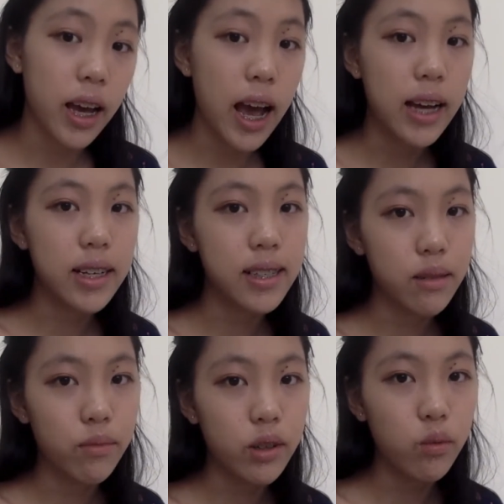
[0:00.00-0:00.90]
And as
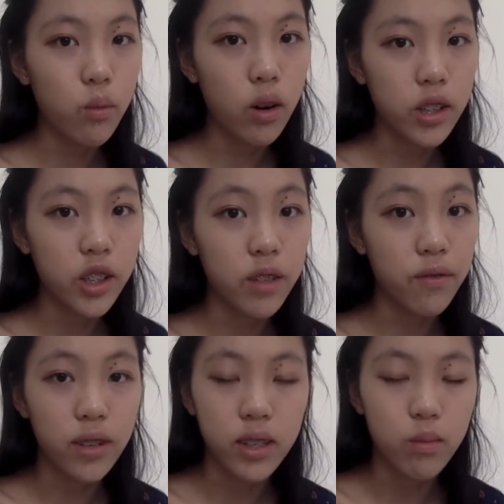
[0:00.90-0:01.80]
someone who watched the
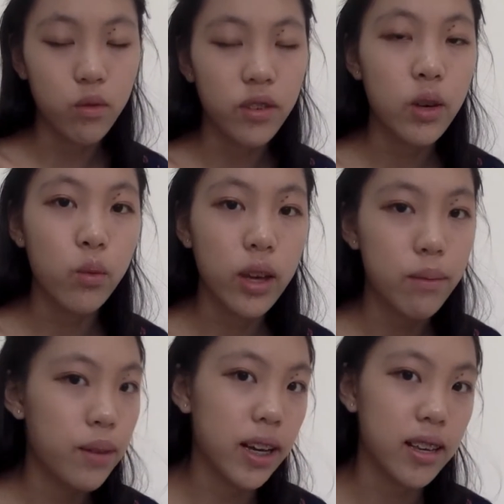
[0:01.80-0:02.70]
first movie way
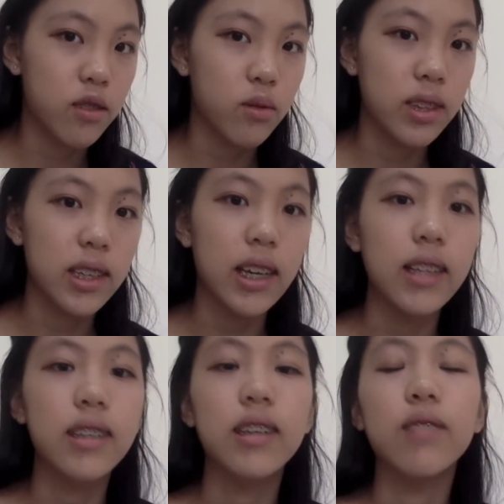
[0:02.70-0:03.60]
back in
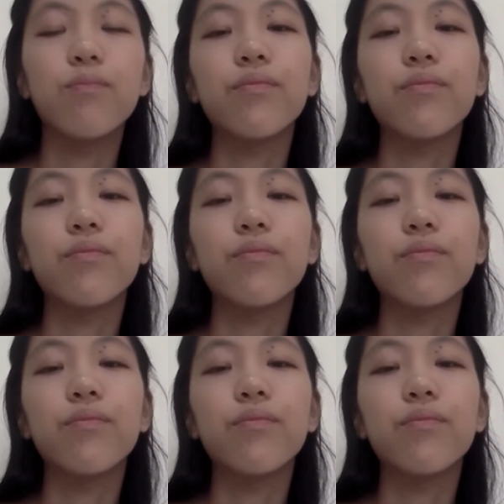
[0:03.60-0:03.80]
2018